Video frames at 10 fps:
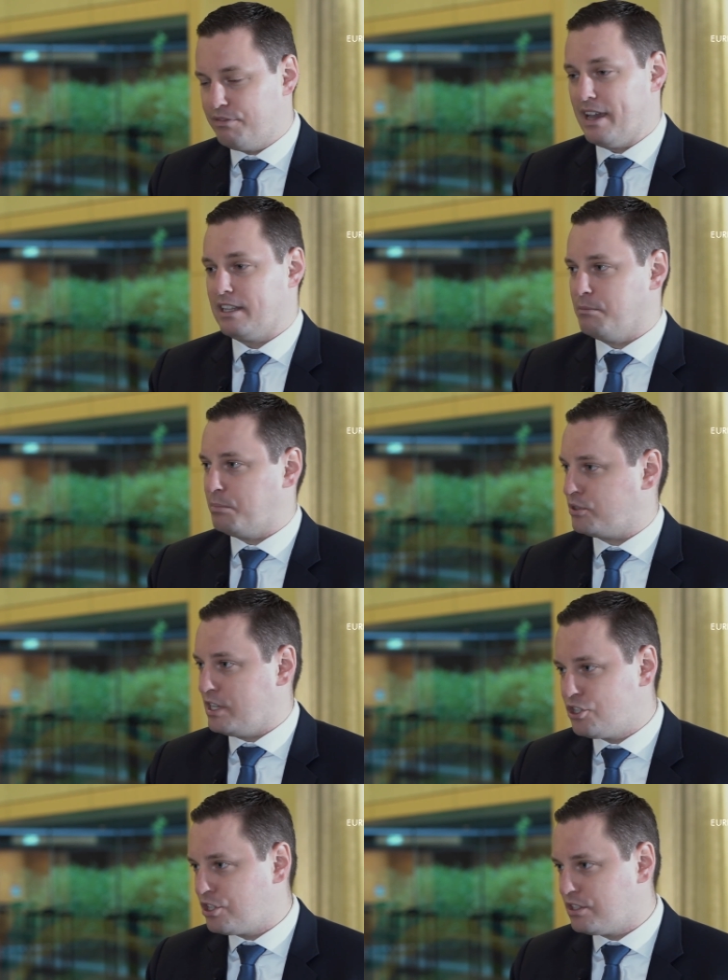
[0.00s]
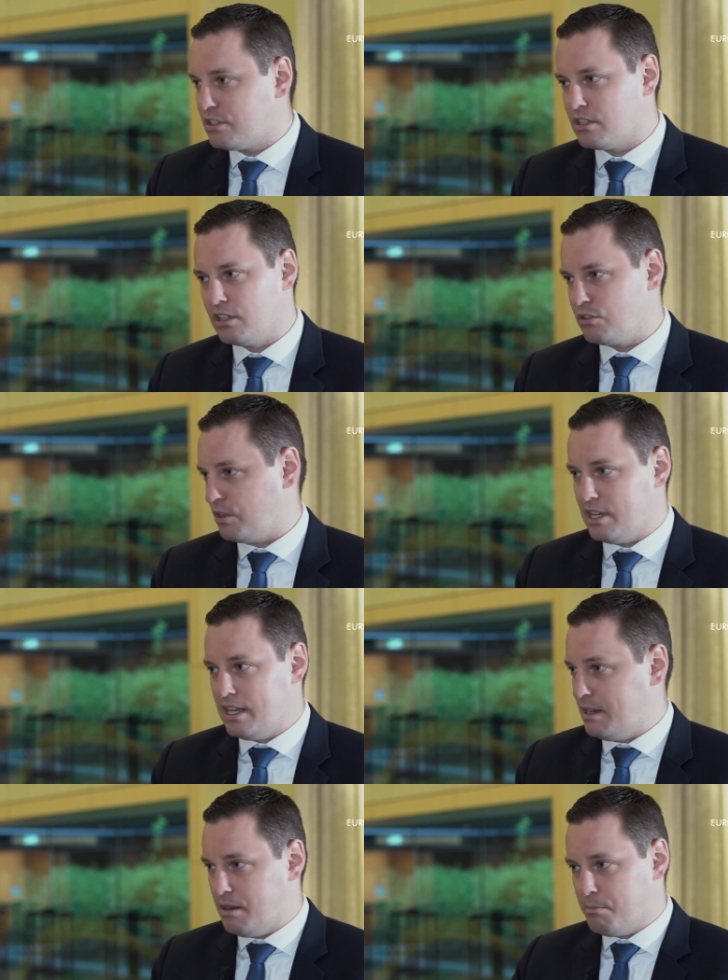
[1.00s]
affected positions
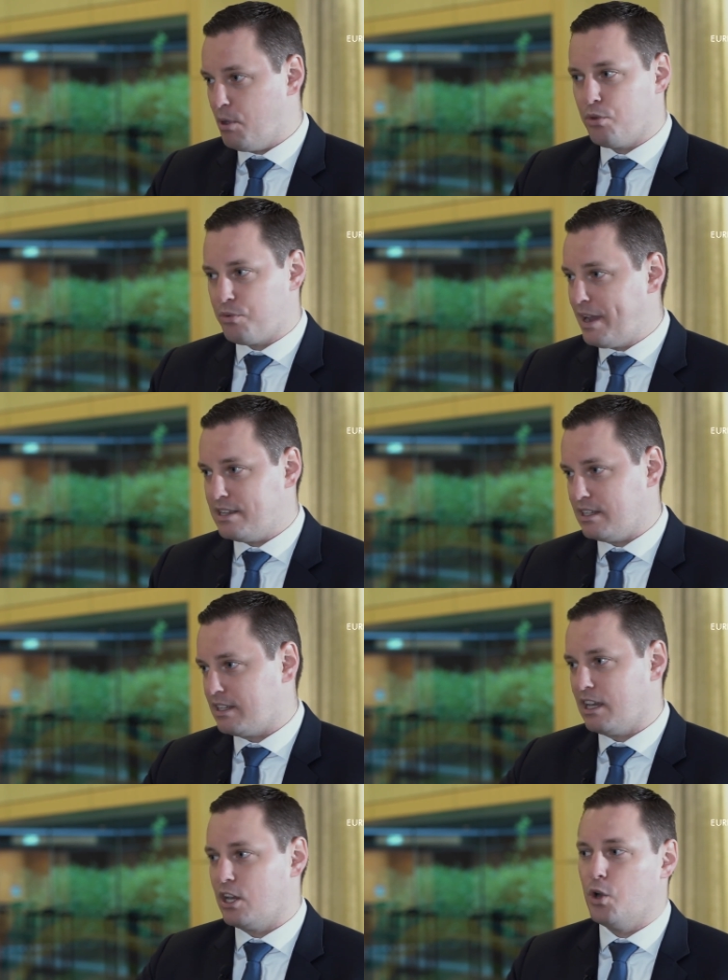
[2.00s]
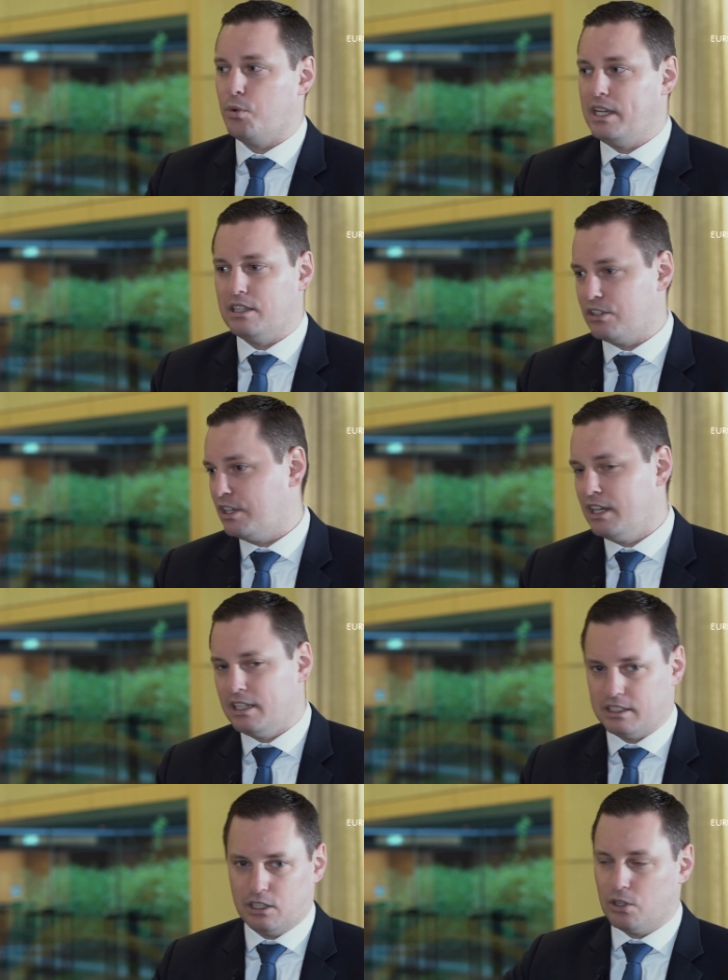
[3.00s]
in, in both ways. It can go either
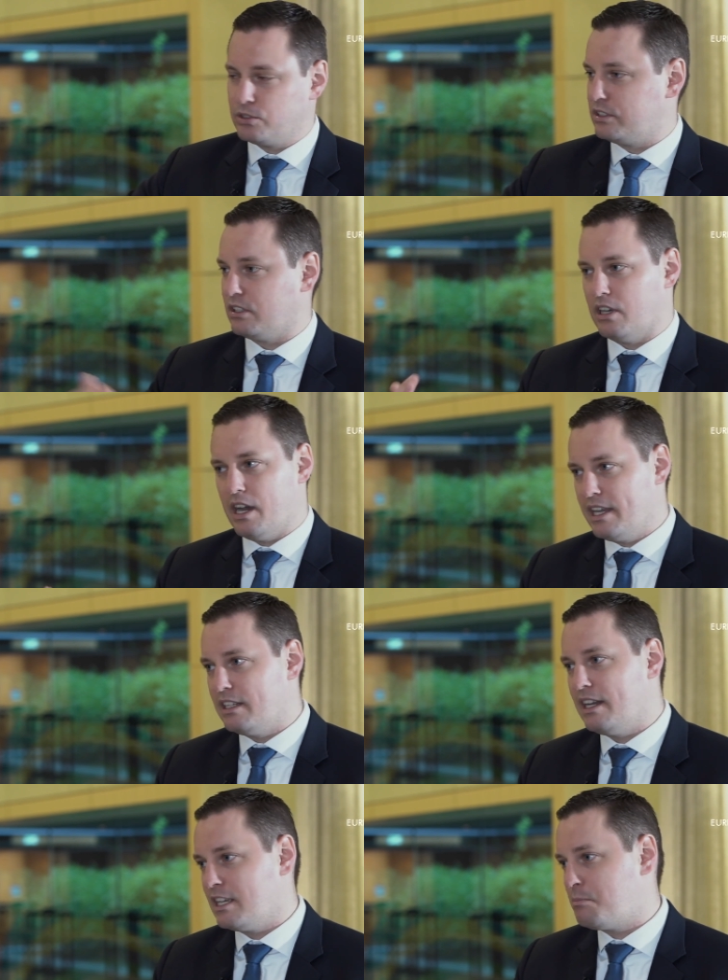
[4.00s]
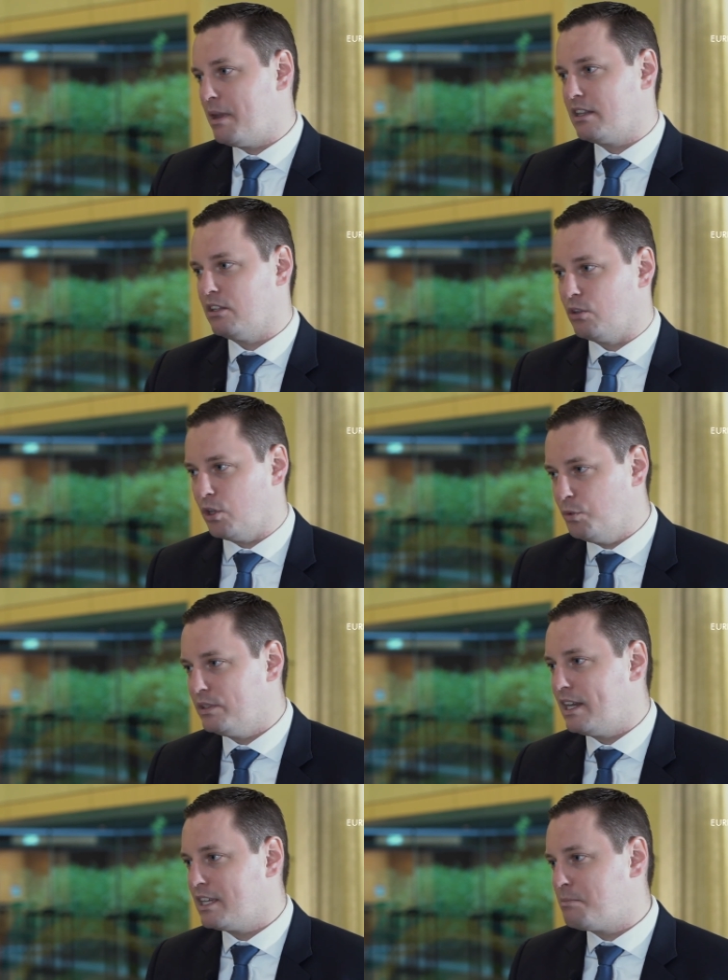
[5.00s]
their losses are higher than expected or lower
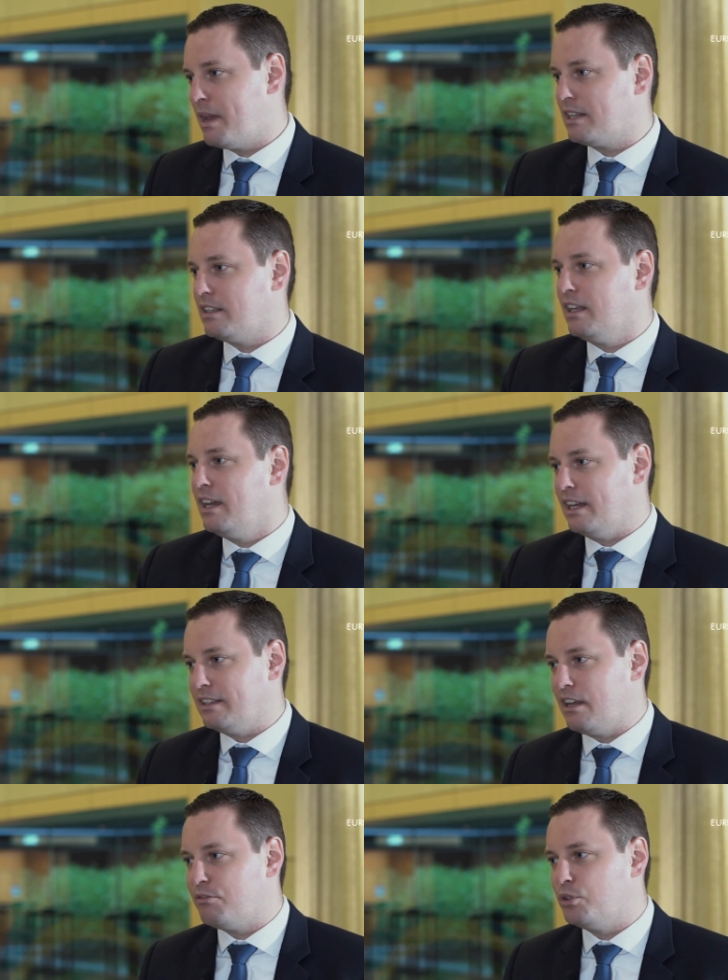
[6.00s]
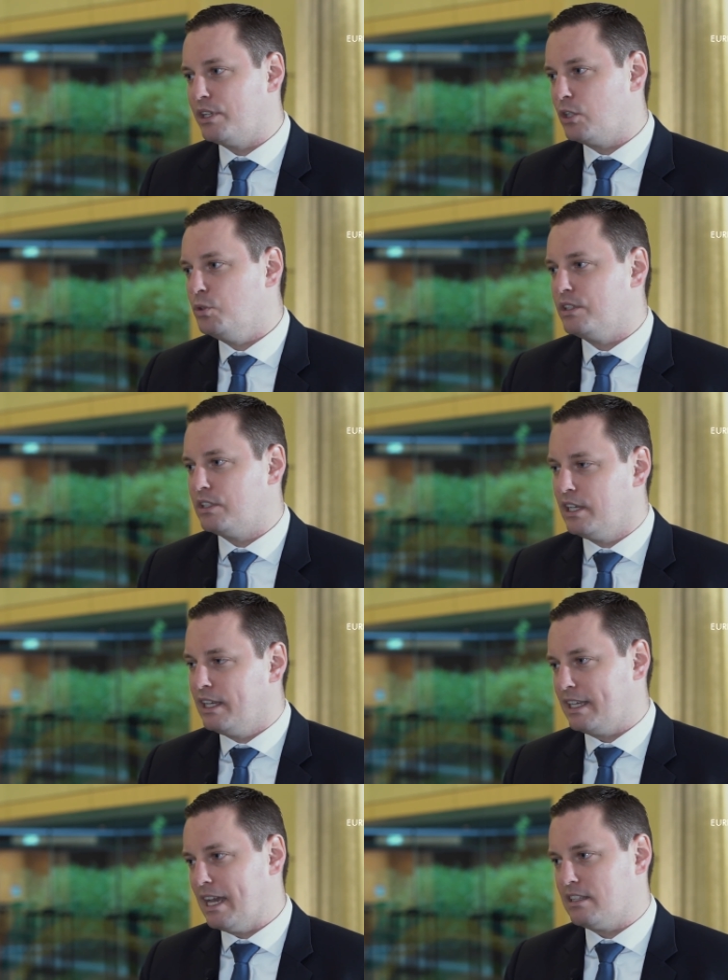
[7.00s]
than expected, and therefore they could
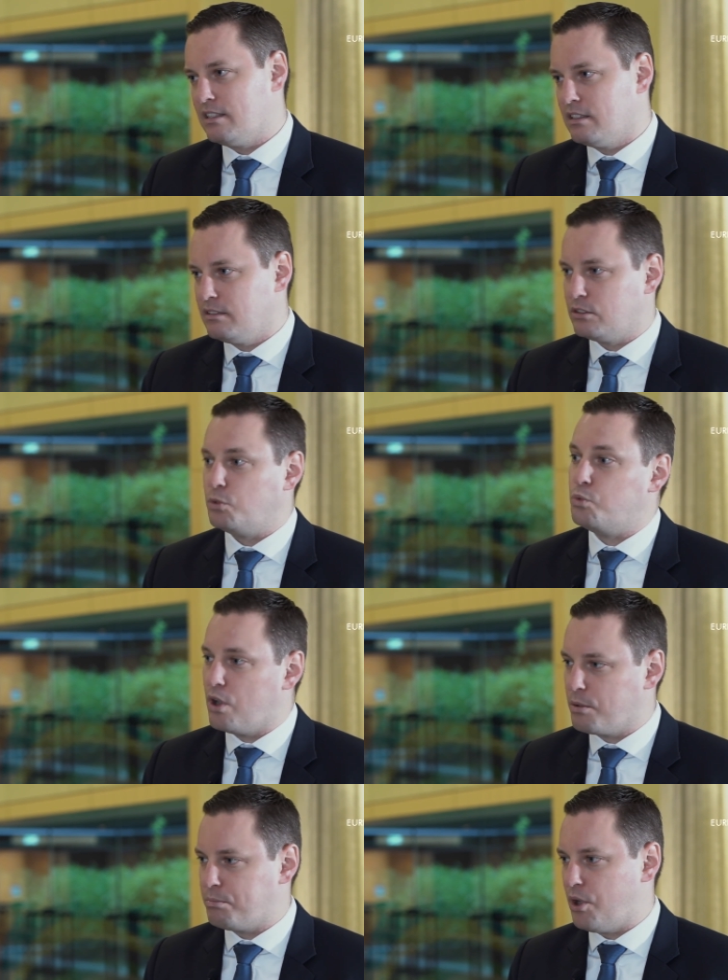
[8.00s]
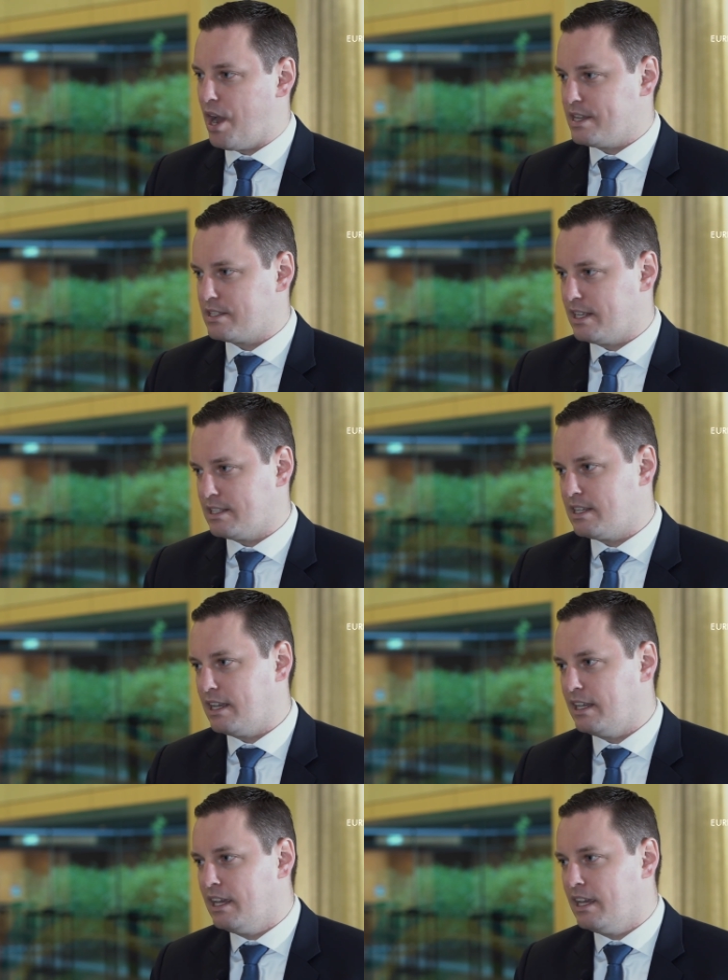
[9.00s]
get the wrong price, let's say.